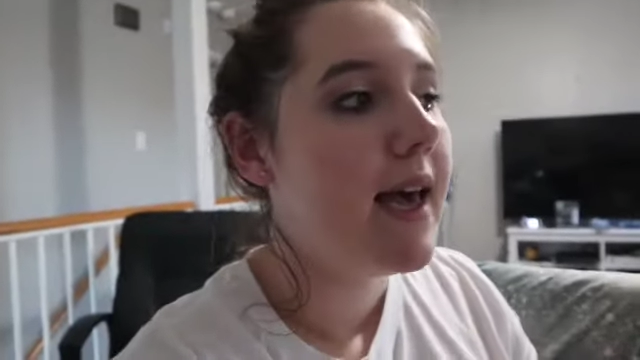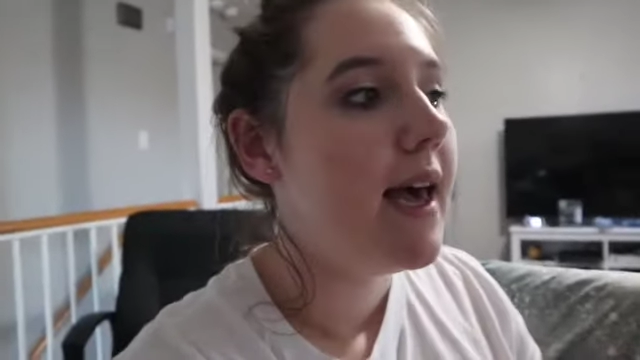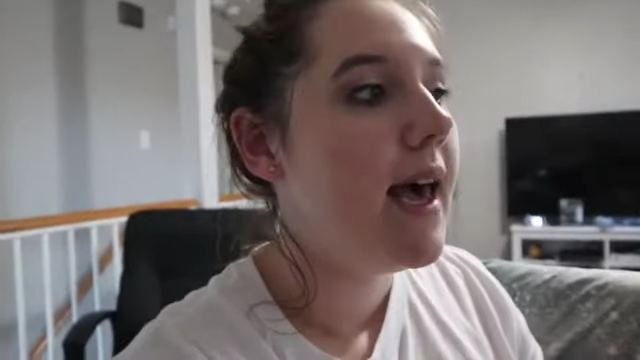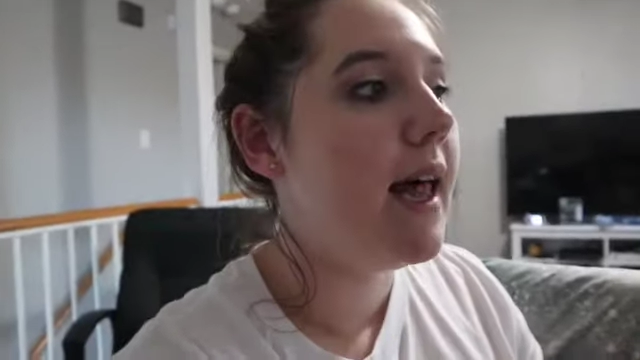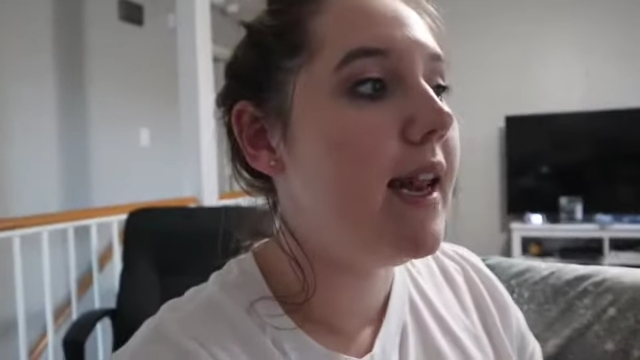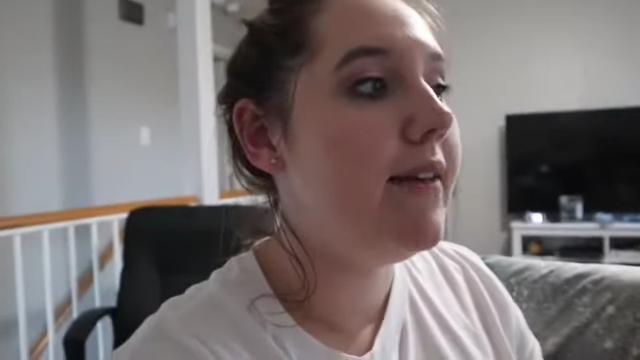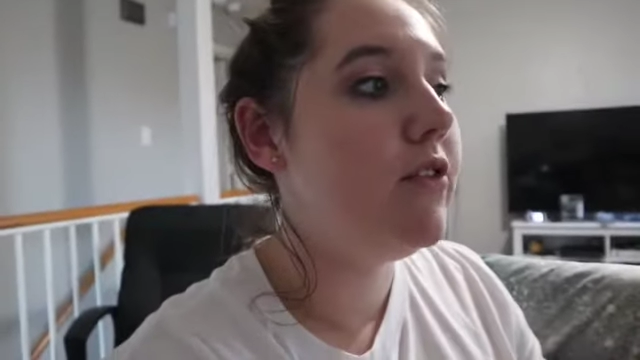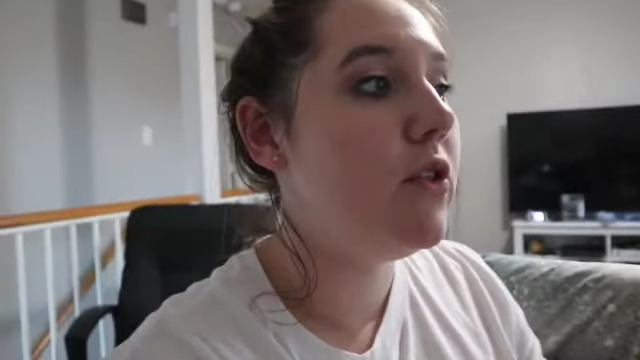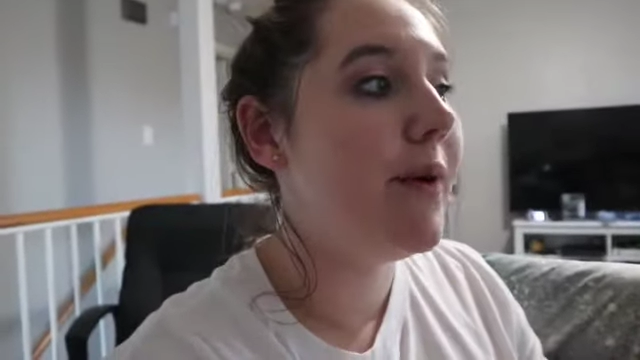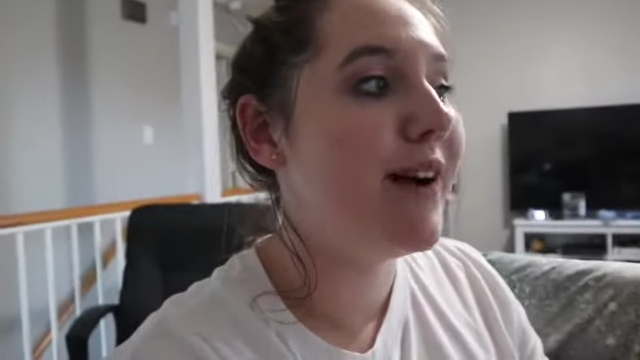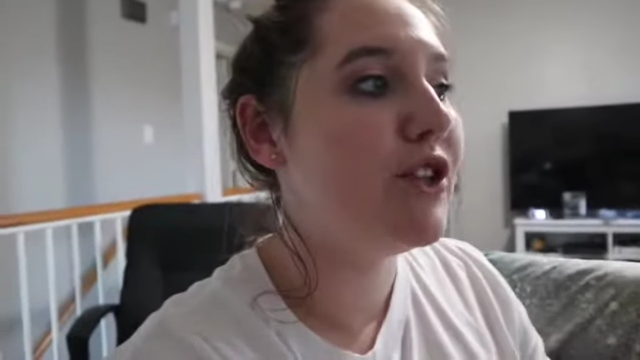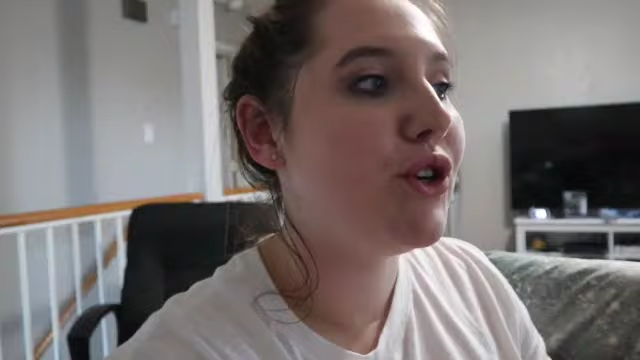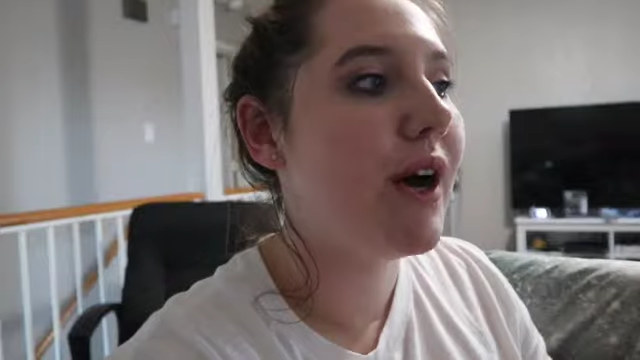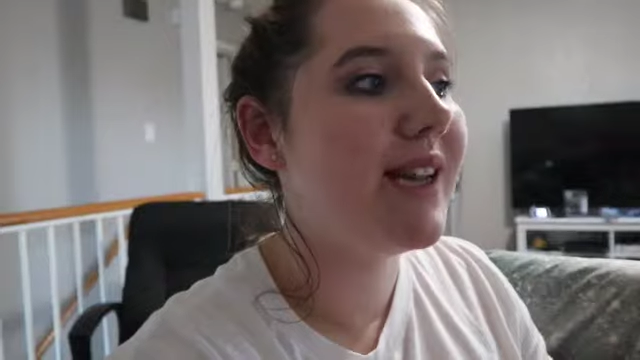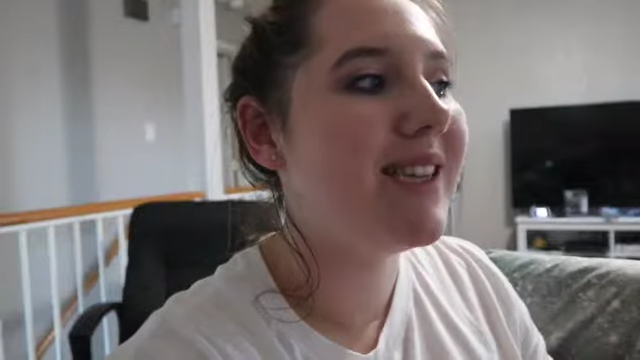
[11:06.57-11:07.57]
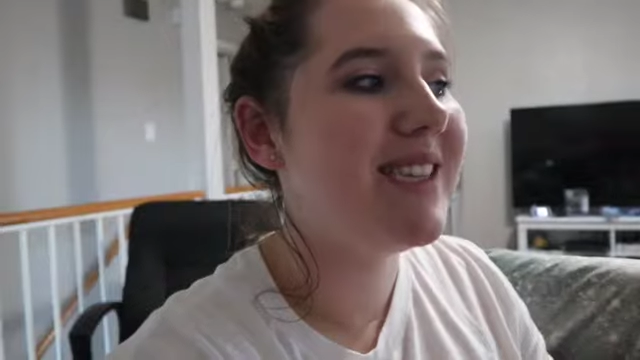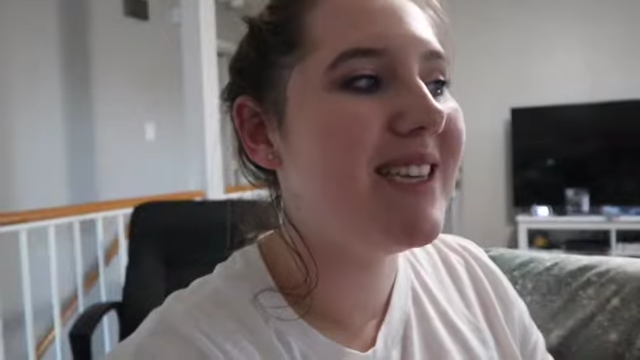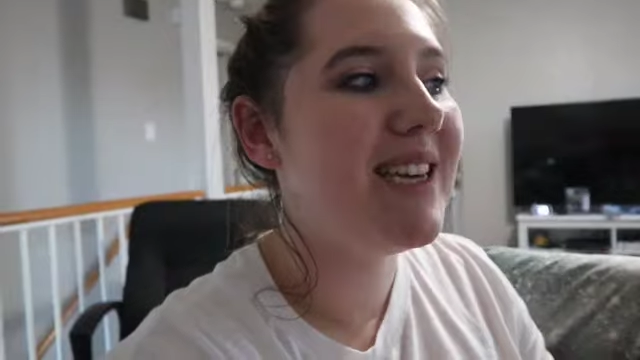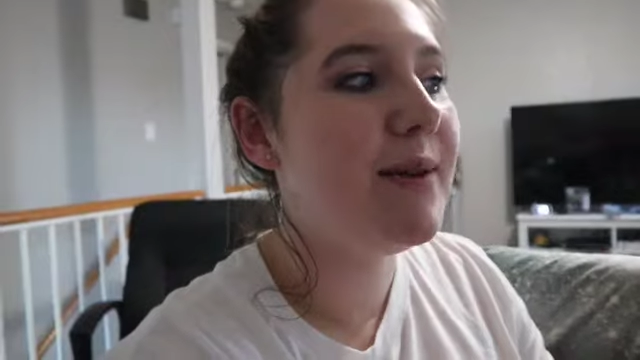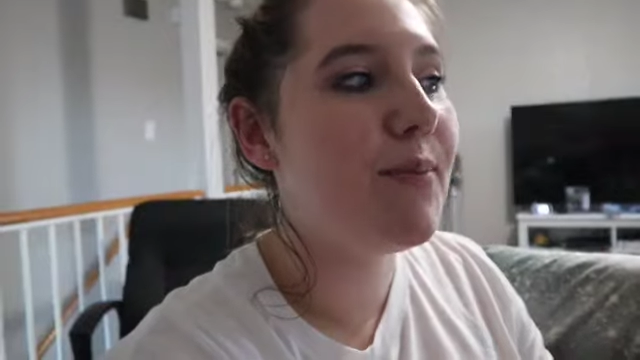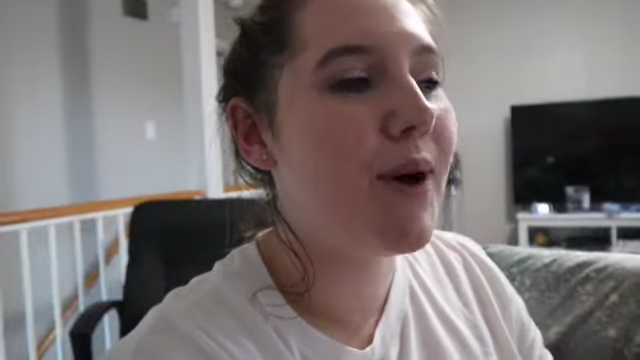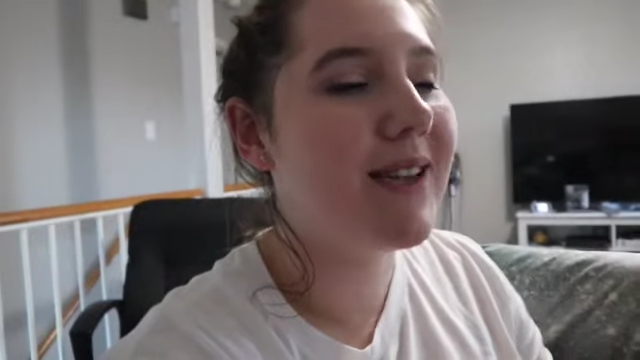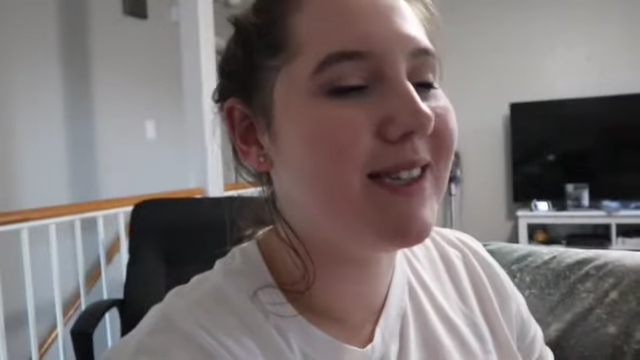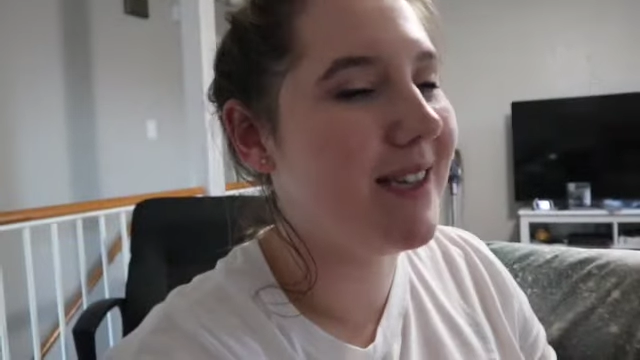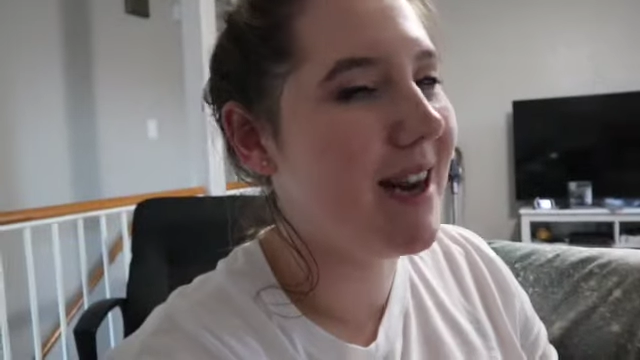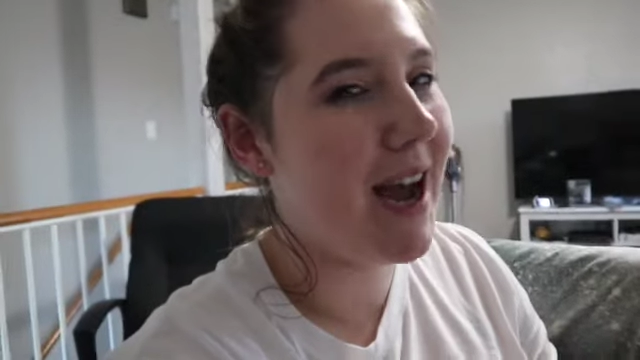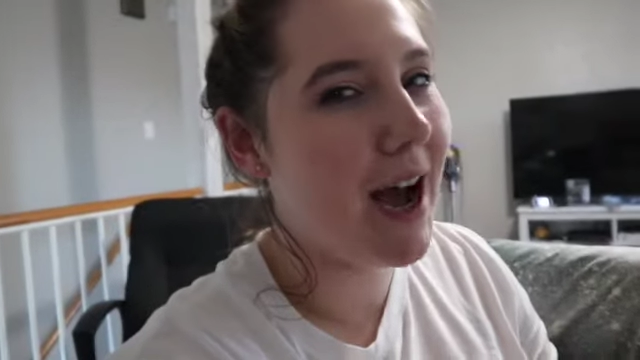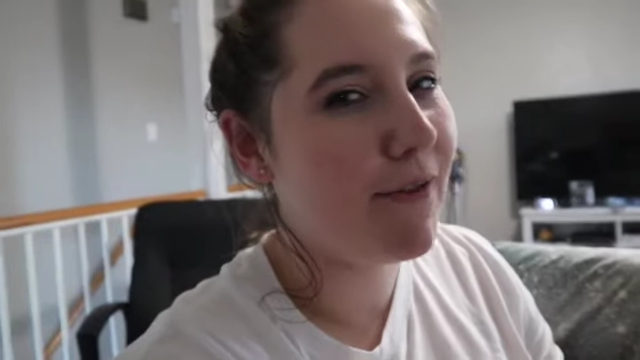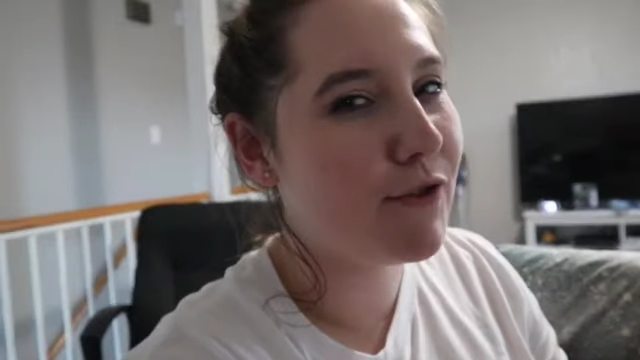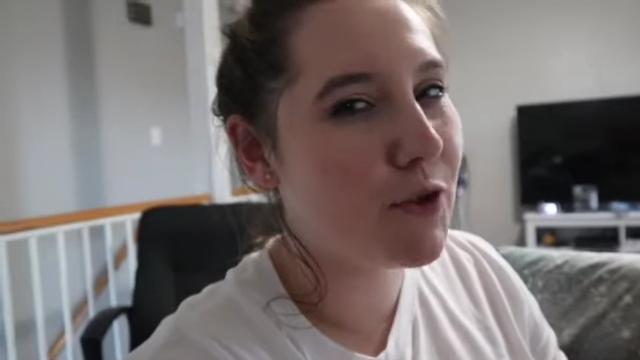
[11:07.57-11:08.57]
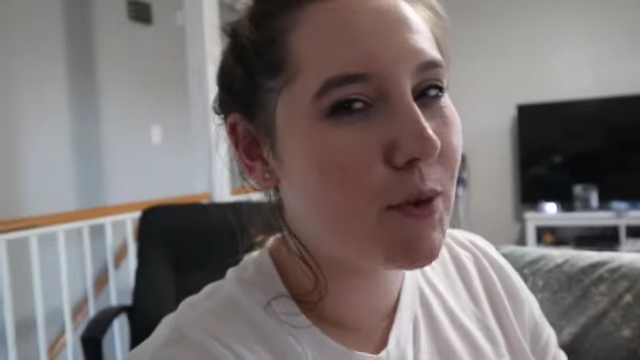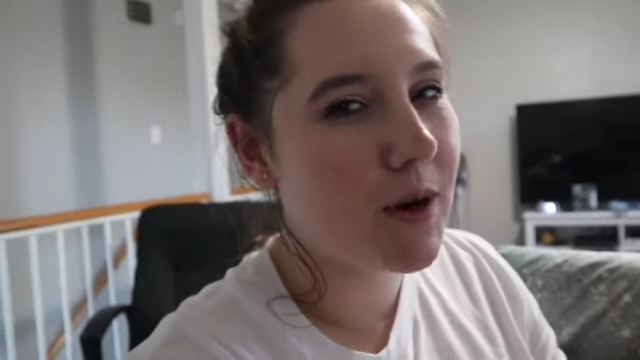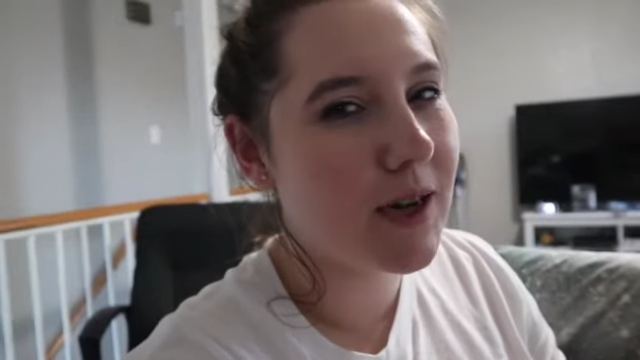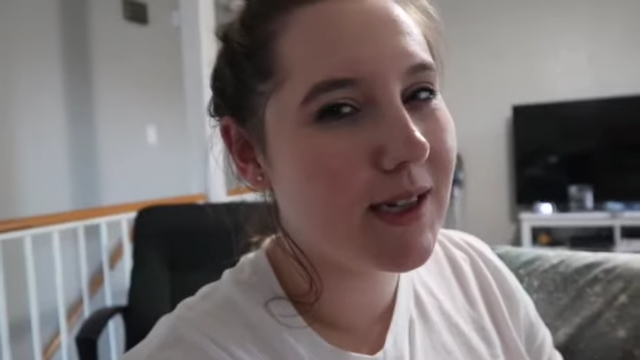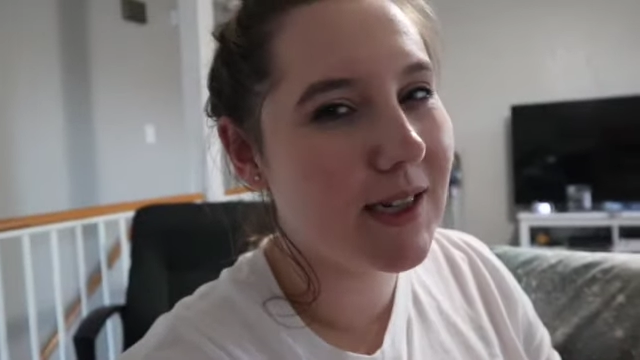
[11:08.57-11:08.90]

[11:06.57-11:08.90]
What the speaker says: And even though I tried to heat press it afterwards,